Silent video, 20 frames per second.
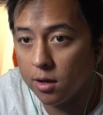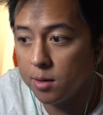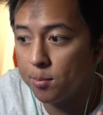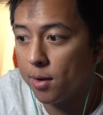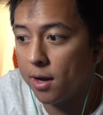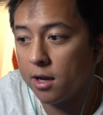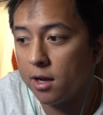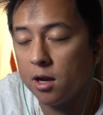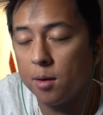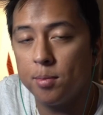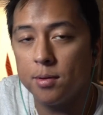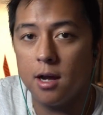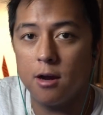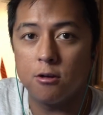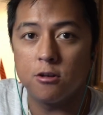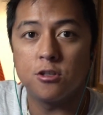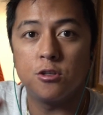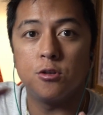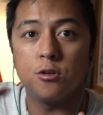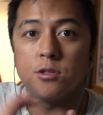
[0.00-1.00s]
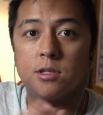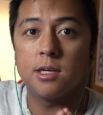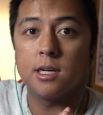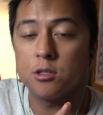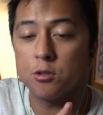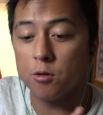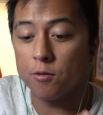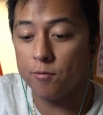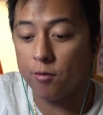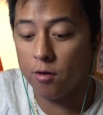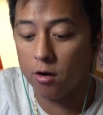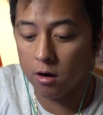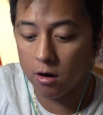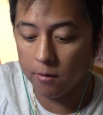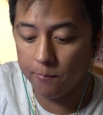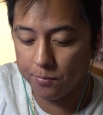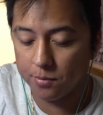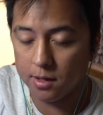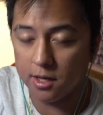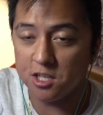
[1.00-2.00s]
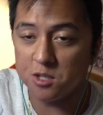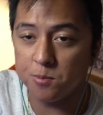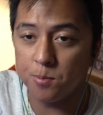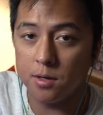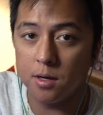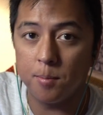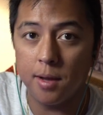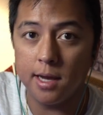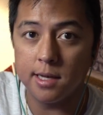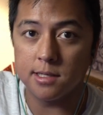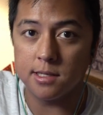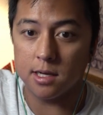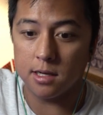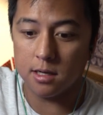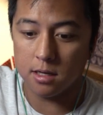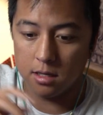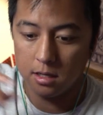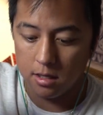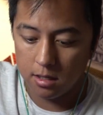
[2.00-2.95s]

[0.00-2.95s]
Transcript: my couple hours using it so far, it's been amazing.